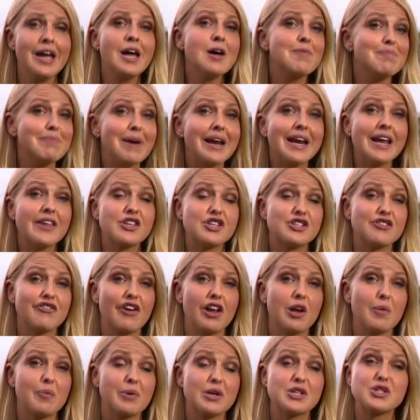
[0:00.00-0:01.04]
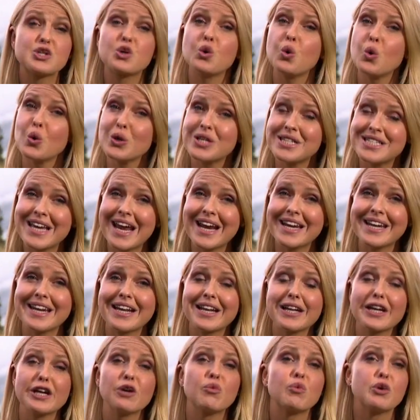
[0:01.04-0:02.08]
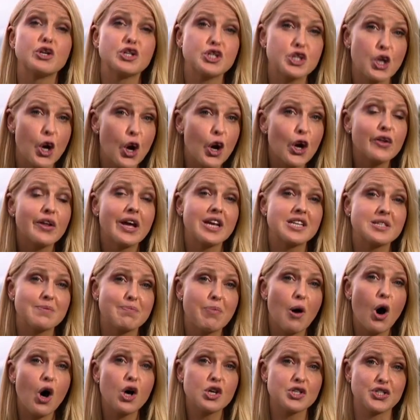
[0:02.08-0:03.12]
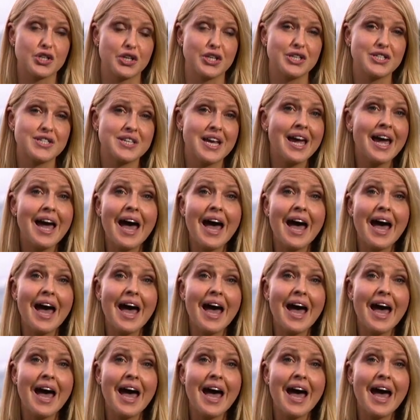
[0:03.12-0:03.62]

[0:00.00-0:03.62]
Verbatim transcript: meaning the developers could technically return their deposits